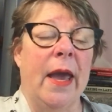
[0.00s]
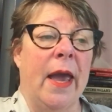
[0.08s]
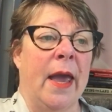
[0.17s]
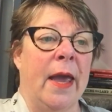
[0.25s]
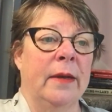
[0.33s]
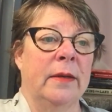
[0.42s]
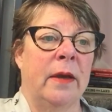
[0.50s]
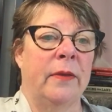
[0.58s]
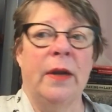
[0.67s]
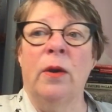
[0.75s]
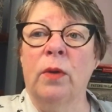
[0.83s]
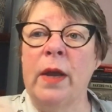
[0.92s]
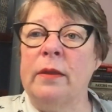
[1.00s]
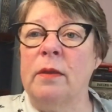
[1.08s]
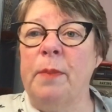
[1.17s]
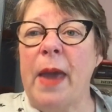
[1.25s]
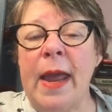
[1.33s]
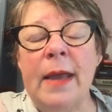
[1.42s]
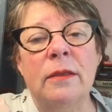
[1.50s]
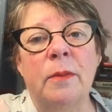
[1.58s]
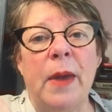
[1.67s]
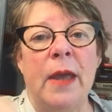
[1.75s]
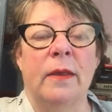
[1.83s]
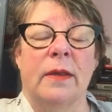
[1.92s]
And they don't like the
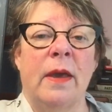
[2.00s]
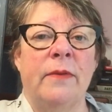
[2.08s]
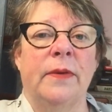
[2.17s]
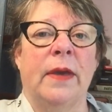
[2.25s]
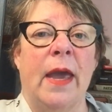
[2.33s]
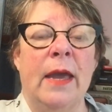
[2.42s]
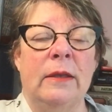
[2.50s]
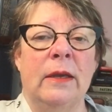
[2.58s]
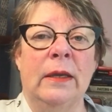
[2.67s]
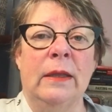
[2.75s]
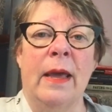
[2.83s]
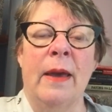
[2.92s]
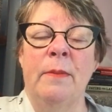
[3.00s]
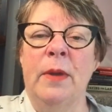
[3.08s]
paint suffocating them.